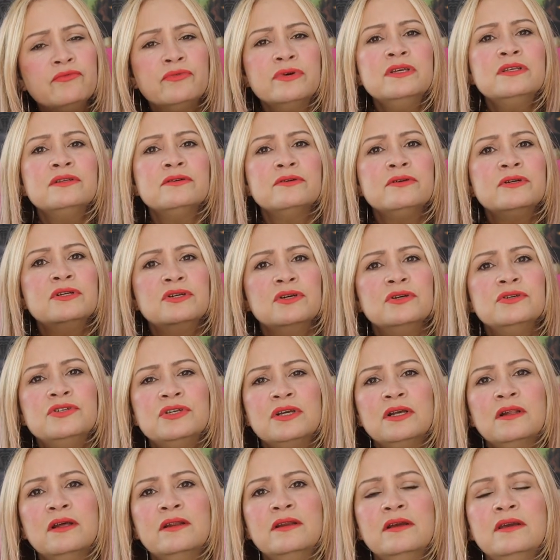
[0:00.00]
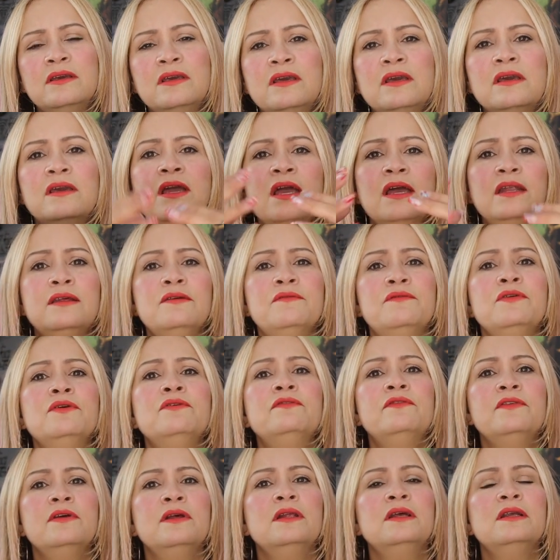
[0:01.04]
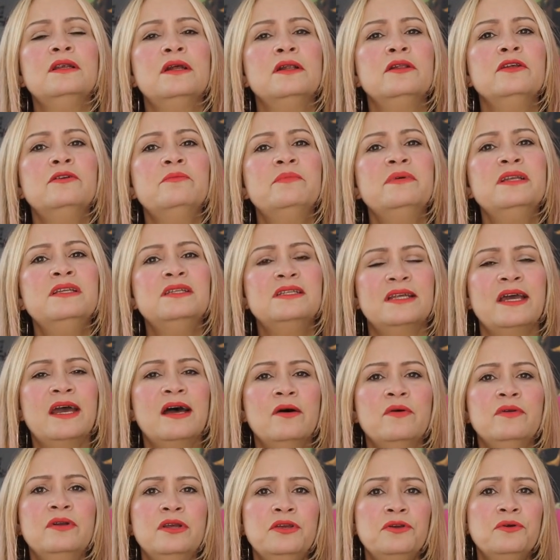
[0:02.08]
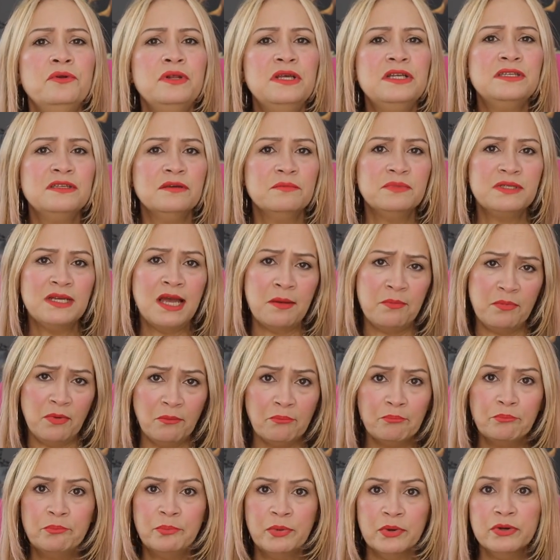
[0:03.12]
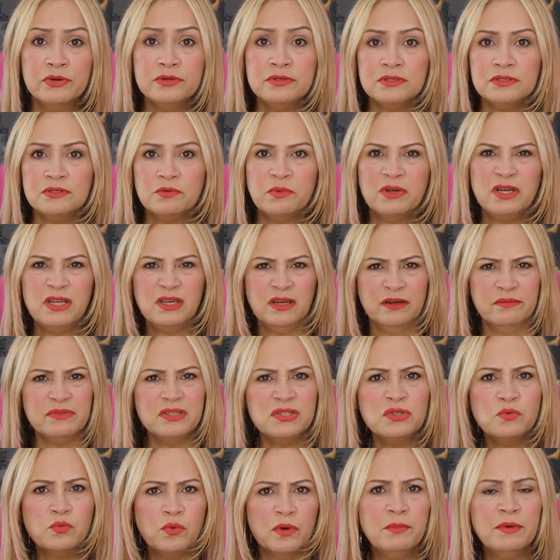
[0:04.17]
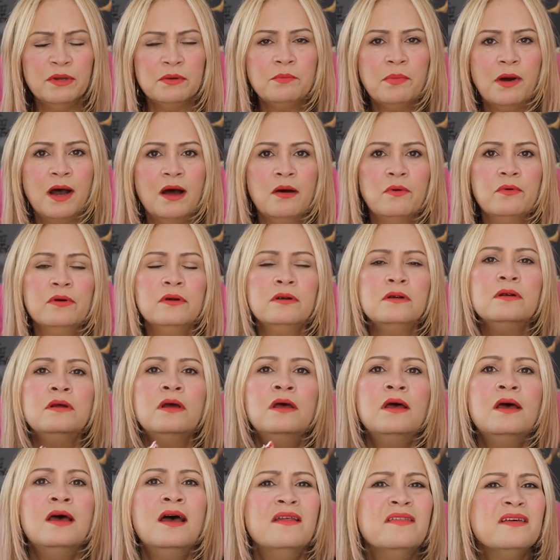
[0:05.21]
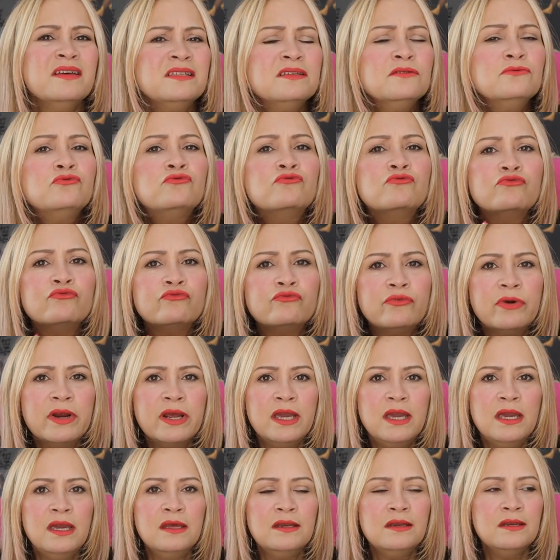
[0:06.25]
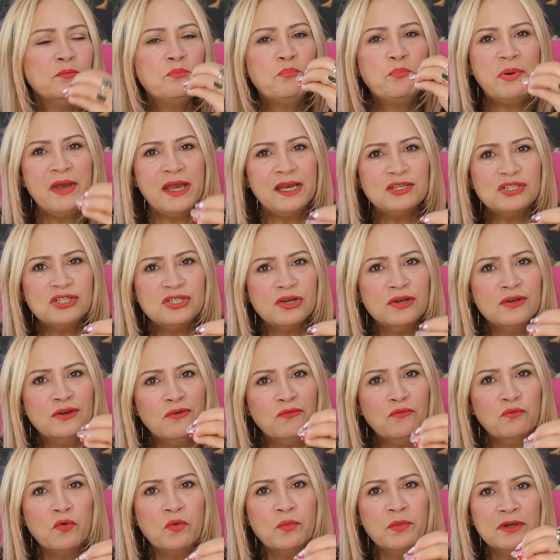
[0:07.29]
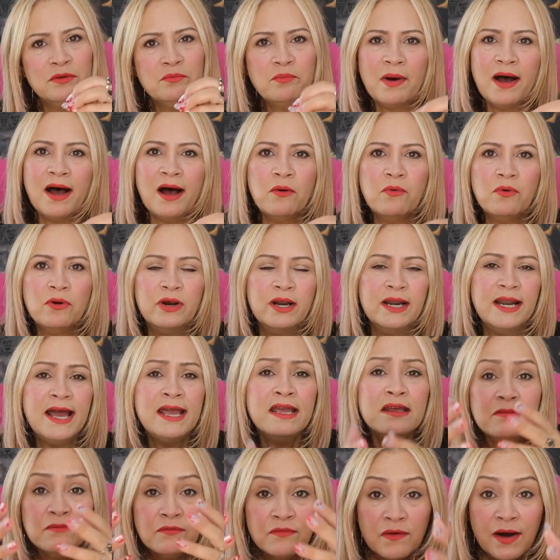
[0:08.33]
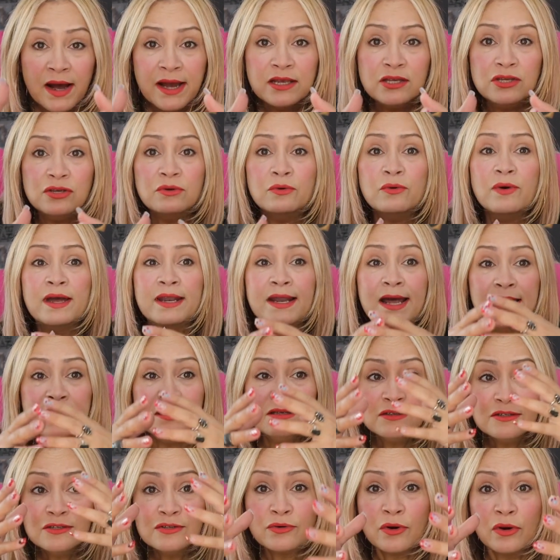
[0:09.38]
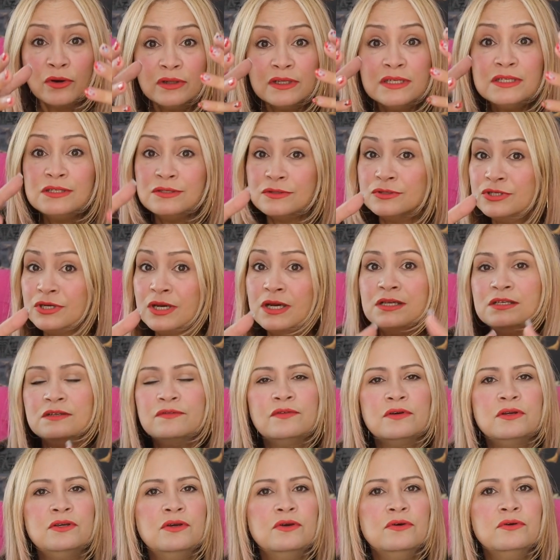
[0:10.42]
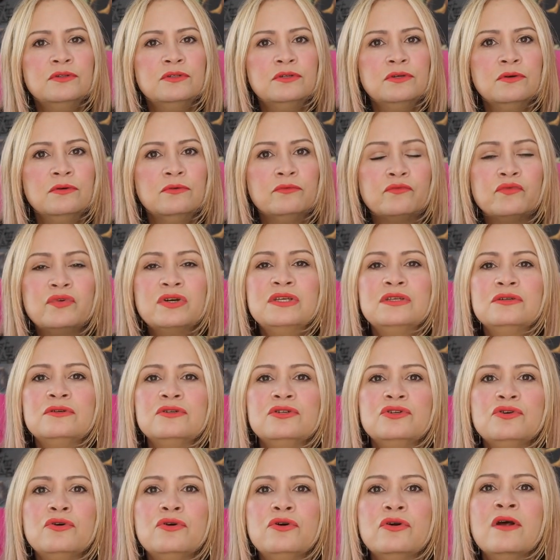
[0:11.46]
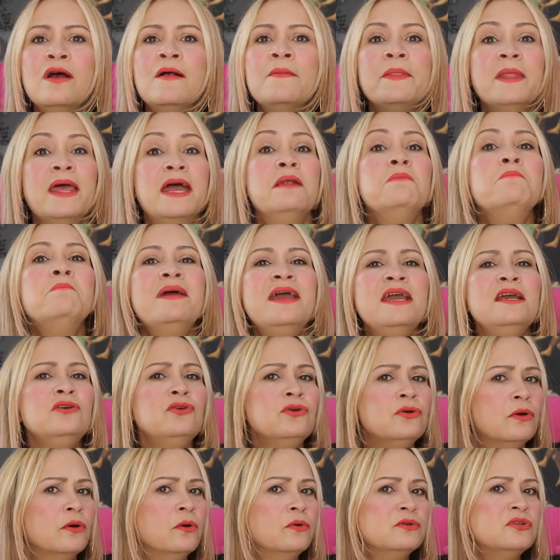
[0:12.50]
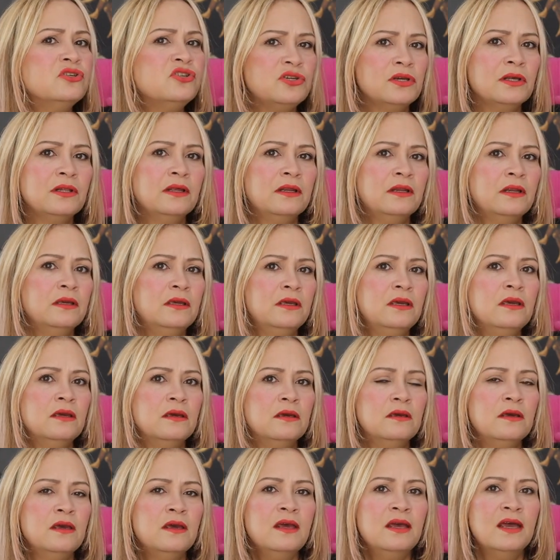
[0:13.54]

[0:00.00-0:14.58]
research Sheila Nagig. And if you're feeling a little bit down and you need some type of boost when it comes to women power, that's a great depiction of woman power. And I invite you and I strongly suggest for you to research her and make your own Sheila Nagig